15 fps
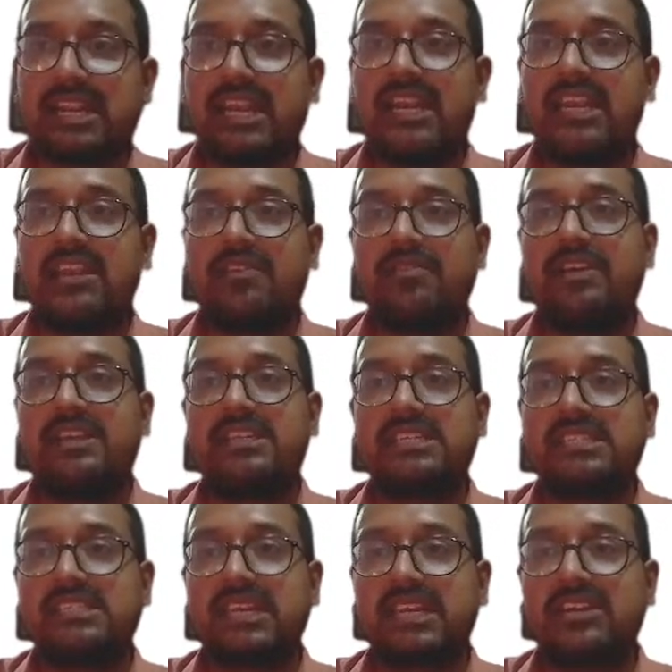rent,
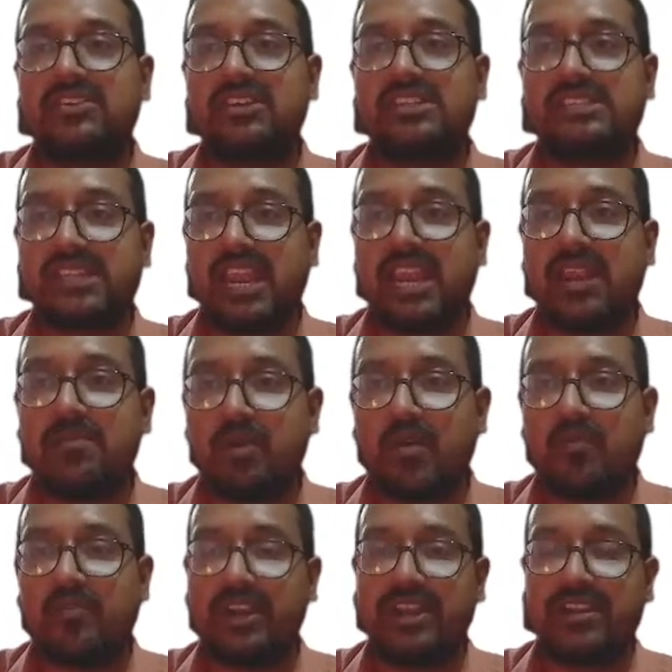wages, interest, and
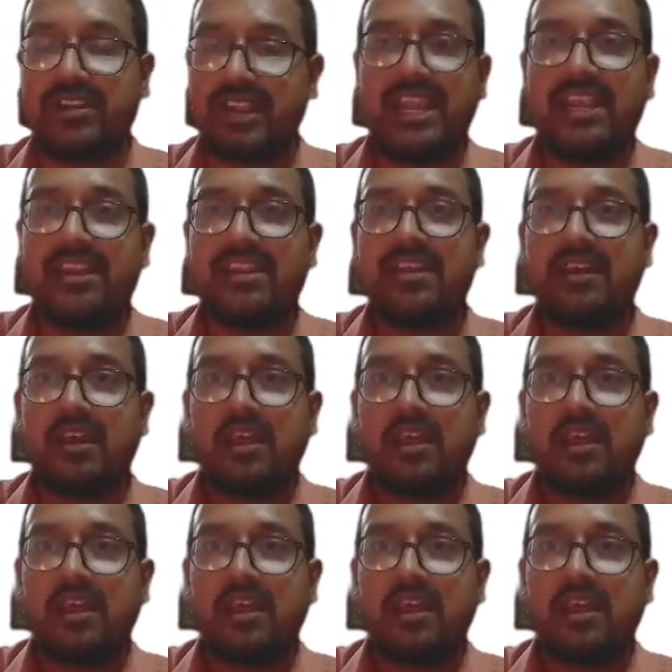profit, right?